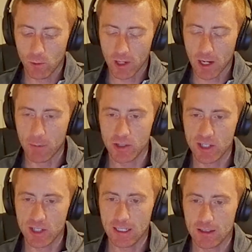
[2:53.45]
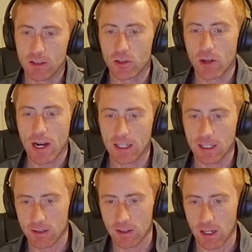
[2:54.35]
what I'm understanding is the
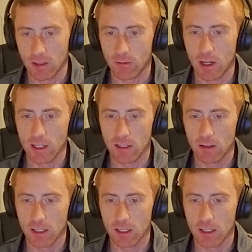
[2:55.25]
tracking side, right?